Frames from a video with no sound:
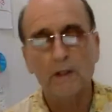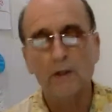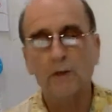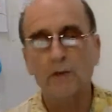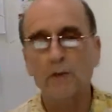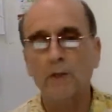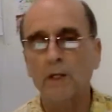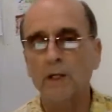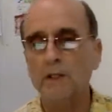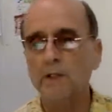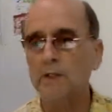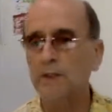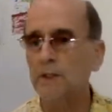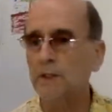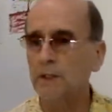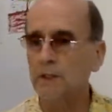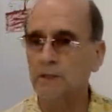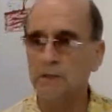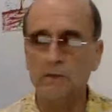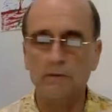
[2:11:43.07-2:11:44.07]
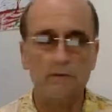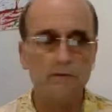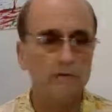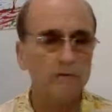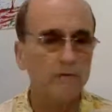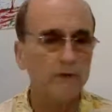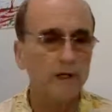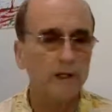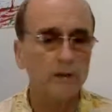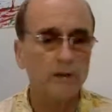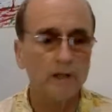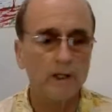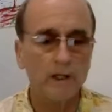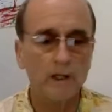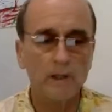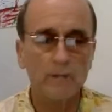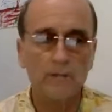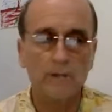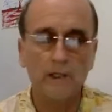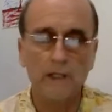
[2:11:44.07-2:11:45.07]
crossed, and it's very
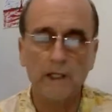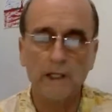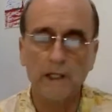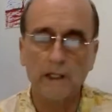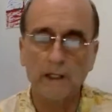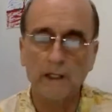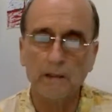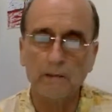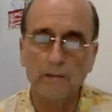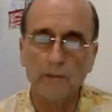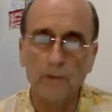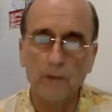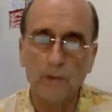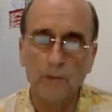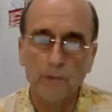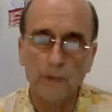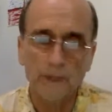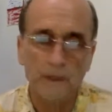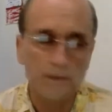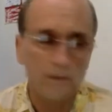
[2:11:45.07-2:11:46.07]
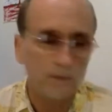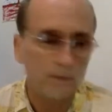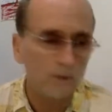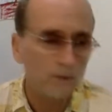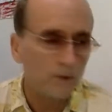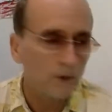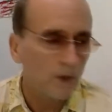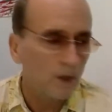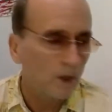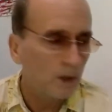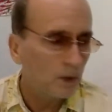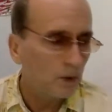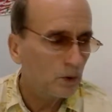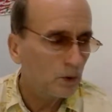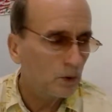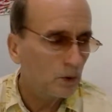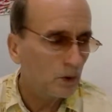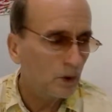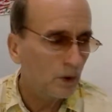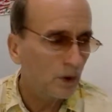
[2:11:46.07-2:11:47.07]
complicated for people
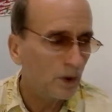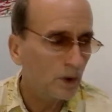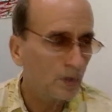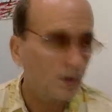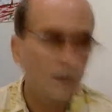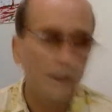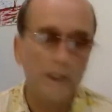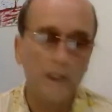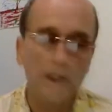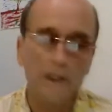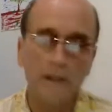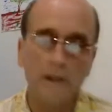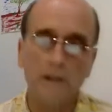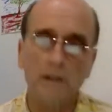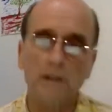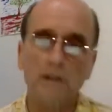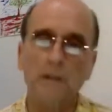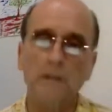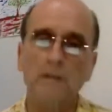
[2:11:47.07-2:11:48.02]
who are getting